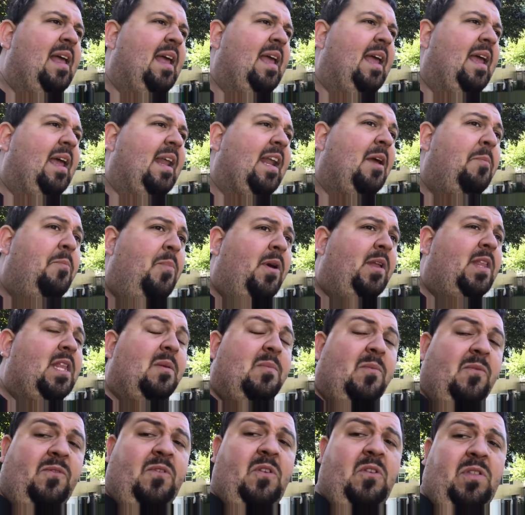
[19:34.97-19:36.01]
and I picked
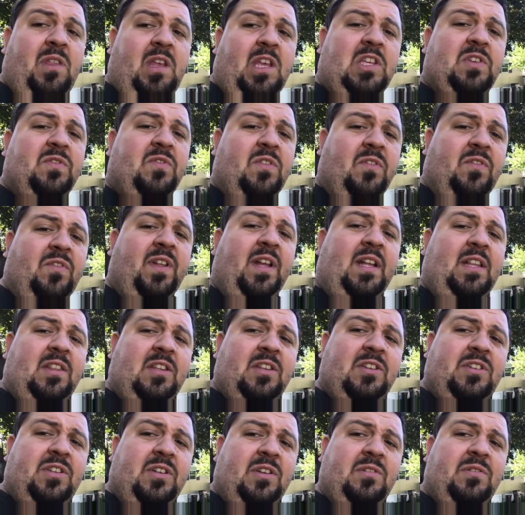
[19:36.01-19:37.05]
up a few things for the flight
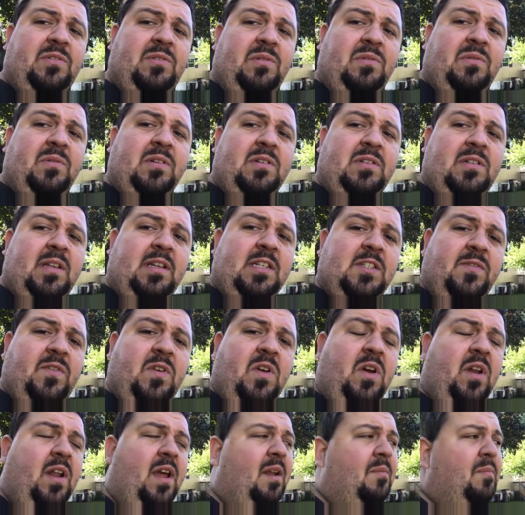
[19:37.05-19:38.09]
this year too, as things have
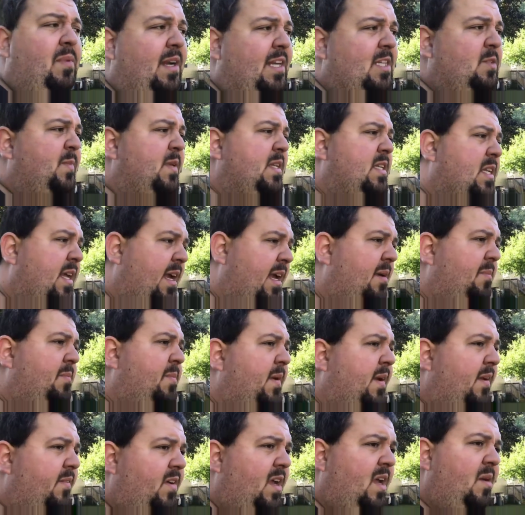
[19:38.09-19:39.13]
gone on. Money's been tight,
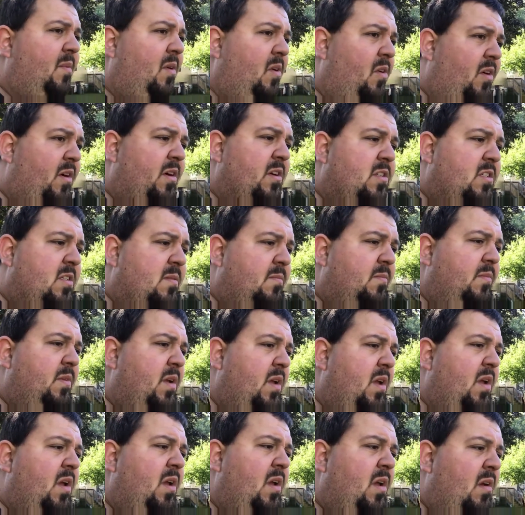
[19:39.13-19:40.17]
but I've come across some
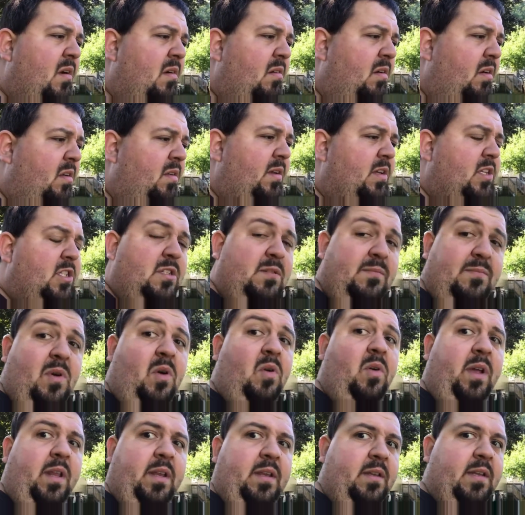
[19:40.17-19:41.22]
really
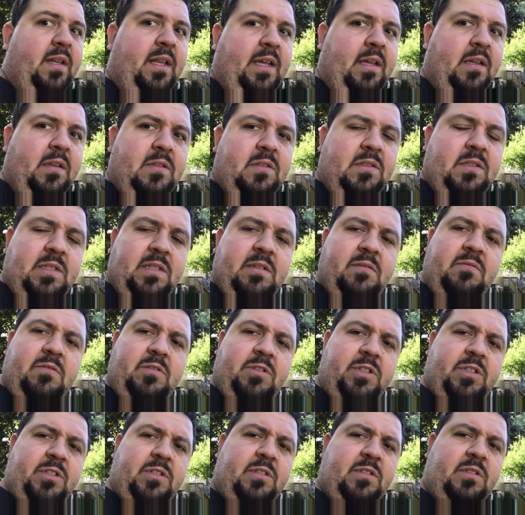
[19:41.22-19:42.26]
smoking deals that
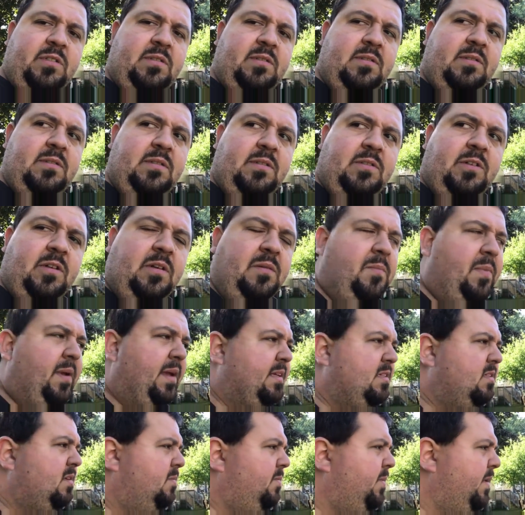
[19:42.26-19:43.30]
were just couldn't
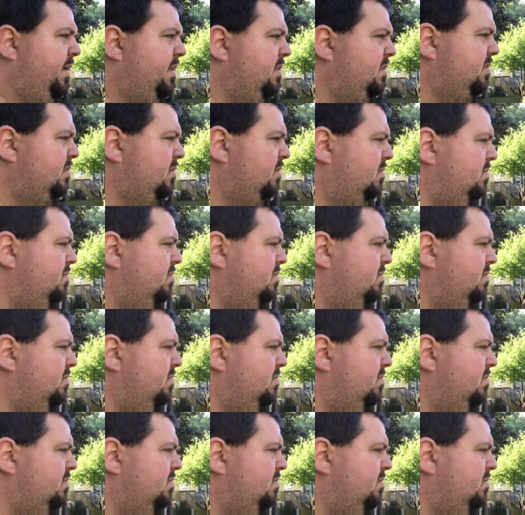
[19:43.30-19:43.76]
pass up on.